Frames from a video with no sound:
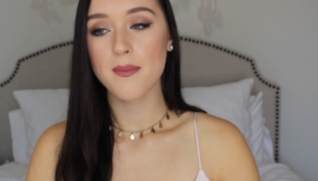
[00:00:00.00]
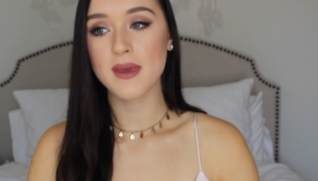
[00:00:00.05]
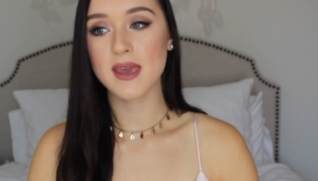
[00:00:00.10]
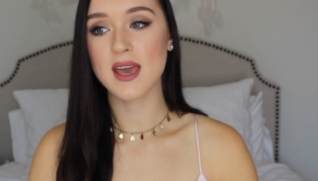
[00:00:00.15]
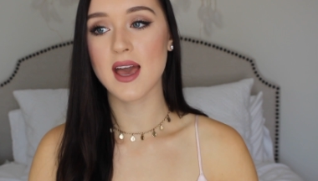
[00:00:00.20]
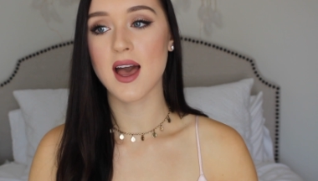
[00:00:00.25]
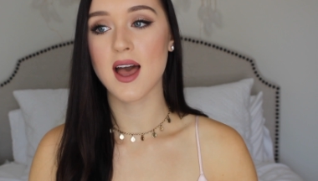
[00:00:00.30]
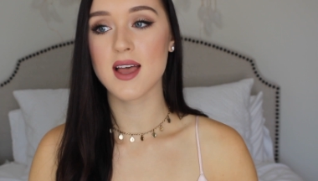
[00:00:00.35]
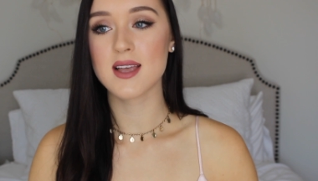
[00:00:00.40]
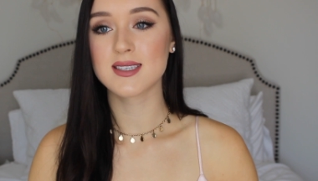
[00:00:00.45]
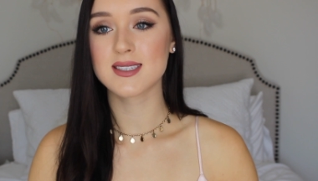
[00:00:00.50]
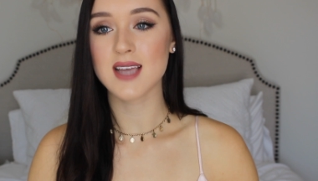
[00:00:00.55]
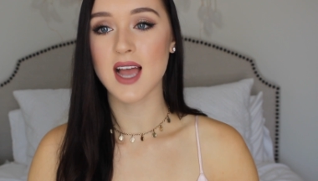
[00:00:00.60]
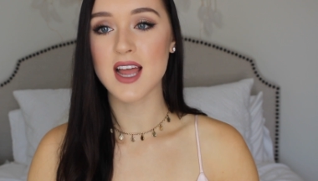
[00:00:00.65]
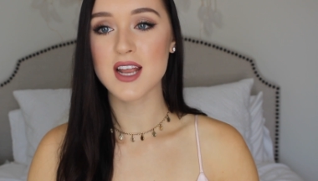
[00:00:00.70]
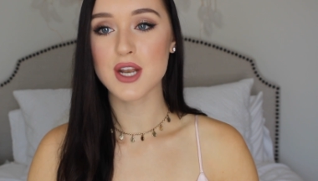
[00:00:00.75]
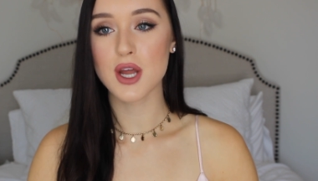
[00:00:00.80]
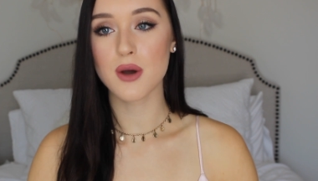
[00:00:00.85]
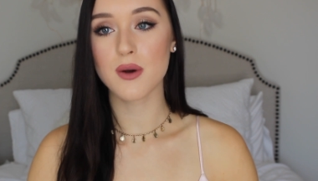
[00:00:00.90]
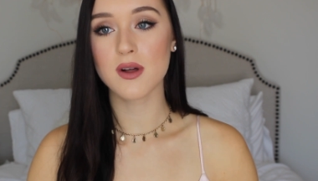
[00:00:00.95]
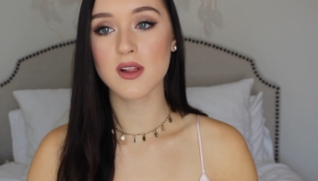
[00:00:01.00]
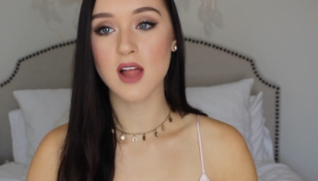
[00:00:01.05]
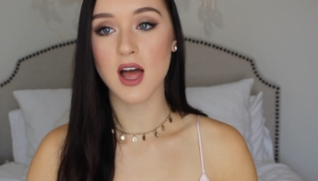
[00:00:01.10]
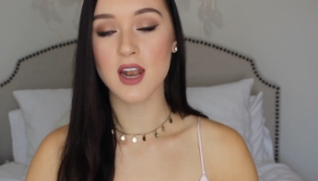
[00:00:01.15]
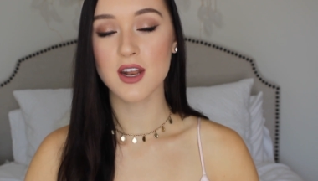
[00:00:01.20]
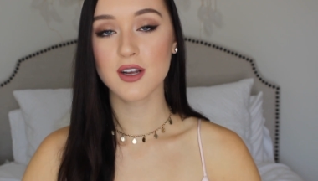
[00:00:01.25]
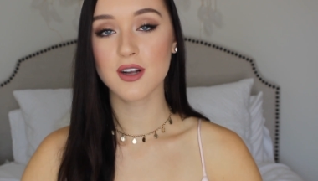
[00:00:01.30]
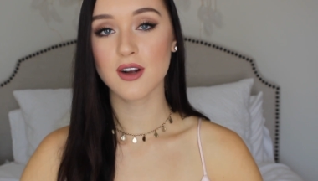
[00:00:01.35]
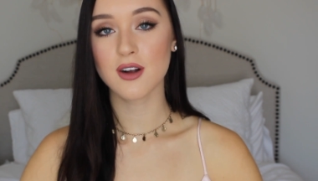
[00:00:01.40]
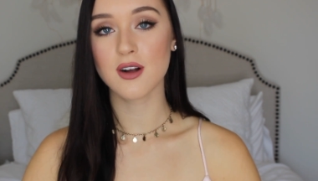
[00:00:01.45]
because I know a
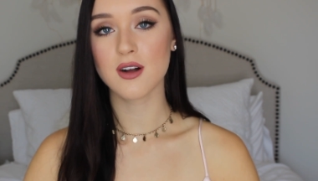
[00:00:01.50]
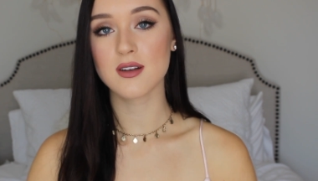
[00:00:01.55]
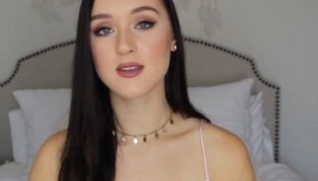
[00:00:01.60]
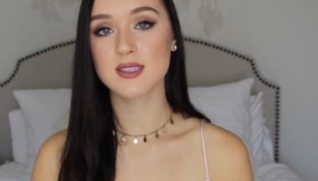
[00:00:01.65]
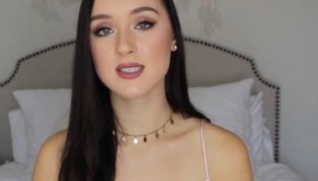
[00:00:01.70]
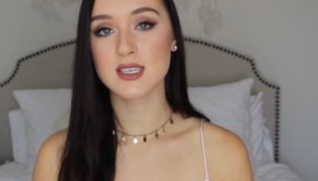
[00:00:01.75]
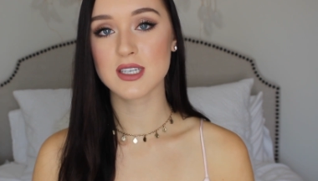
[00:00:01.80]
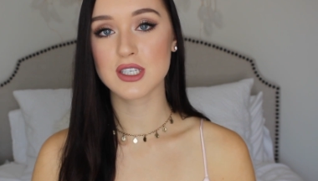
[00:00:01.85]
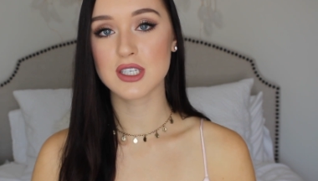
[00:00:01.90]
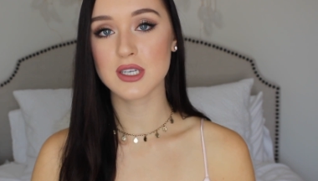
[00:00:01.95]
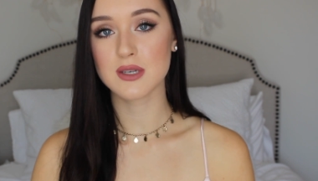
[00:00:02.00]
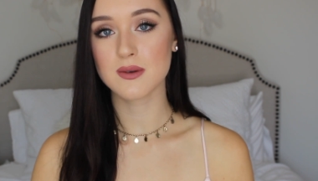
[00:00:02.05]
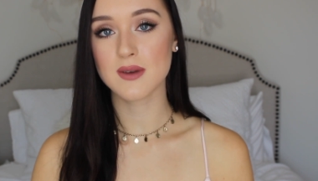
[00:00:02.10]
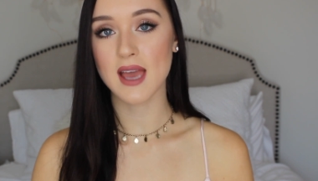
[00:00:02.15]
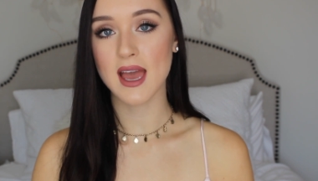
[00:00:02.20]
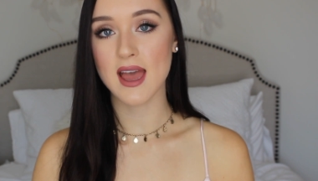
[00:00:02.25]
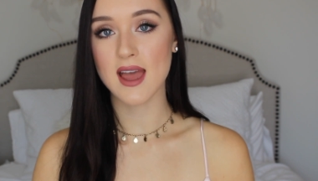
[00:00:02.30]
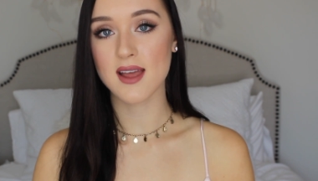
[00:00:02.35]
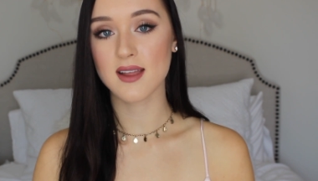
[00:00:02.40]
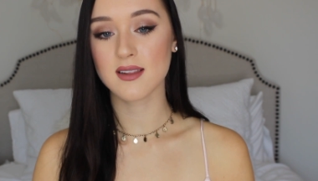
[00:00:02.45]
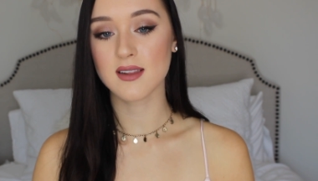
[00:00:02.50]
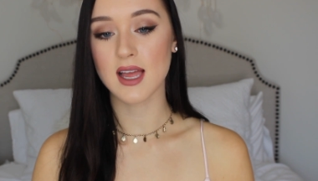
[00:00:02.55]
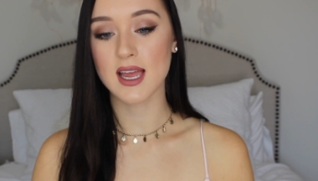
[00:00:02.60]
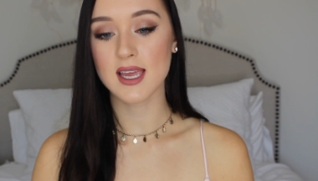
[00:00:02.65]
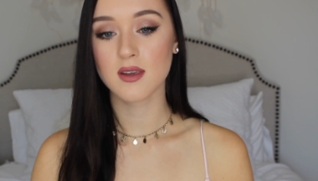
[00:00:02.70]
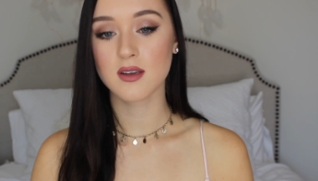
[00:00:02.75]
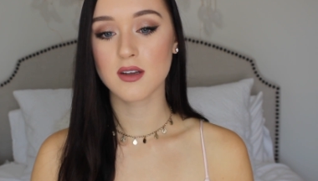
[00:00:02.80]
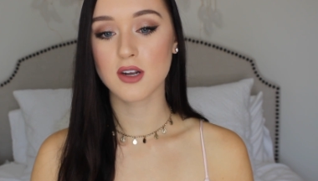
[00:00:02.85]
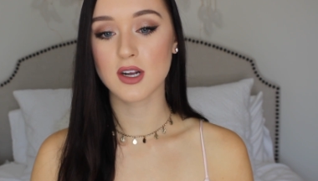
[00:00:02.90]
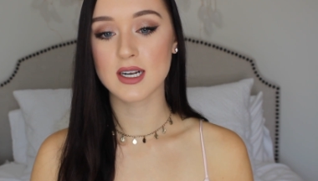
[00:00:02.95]
lot of girls do get
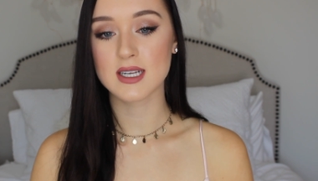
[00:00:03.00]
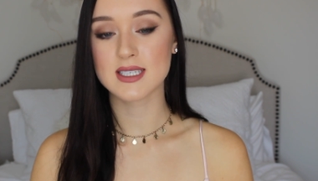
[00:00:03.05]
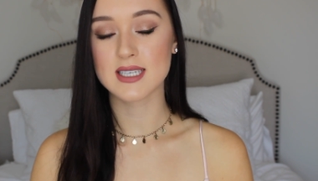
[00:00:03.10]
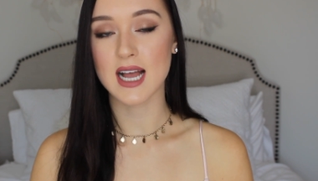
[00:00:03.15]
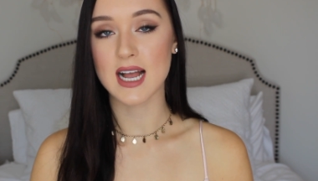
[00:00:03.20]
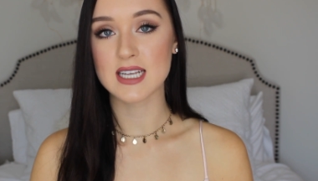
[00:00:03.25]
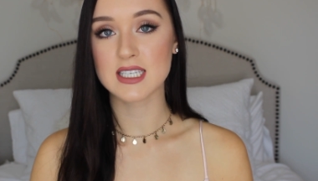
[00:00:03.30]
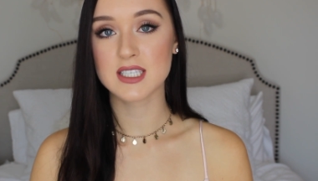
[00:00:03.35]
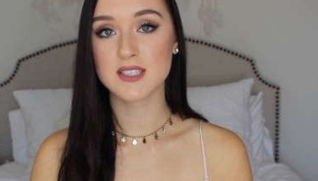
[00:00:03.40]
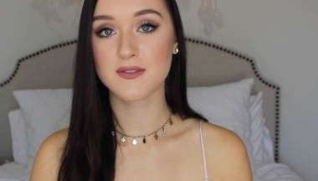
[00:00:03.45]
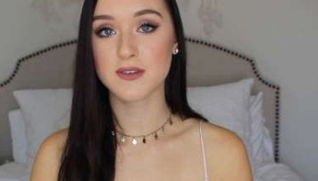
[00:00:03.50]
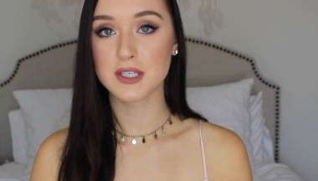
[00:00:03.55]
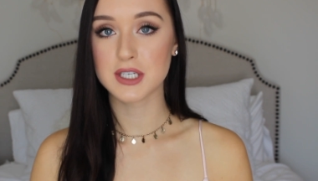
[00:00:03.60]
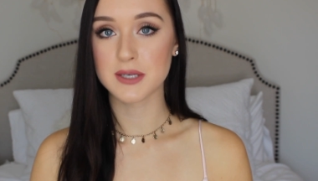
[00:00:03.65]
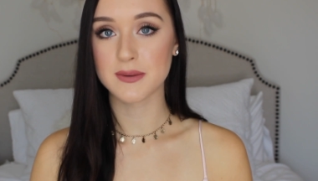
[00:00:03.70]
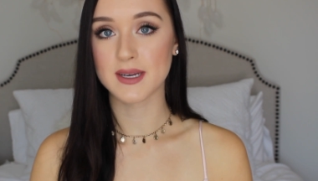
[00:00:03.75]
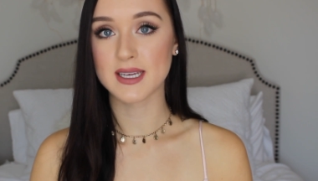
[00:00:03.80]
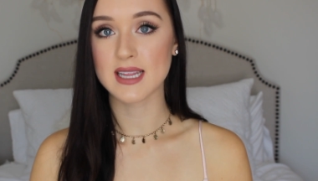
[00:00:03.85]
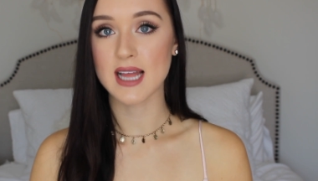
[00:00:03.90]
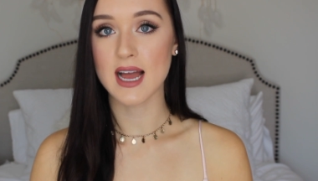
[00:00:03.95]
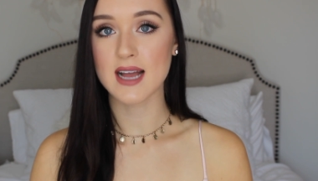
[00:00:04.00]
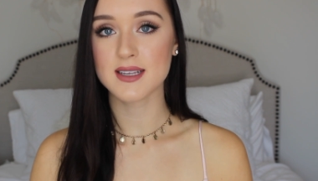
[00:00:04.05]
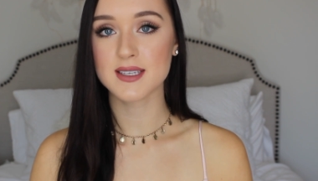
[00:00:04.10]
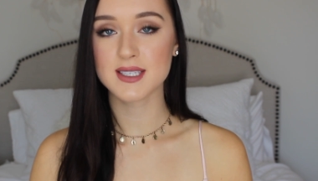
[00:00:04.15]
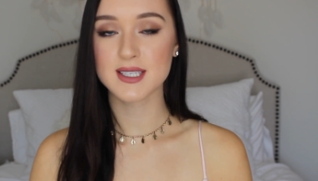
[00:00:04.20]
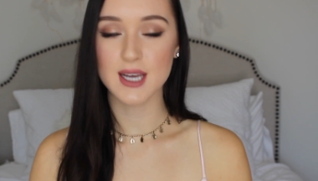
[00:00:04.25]
like criticized for doing that.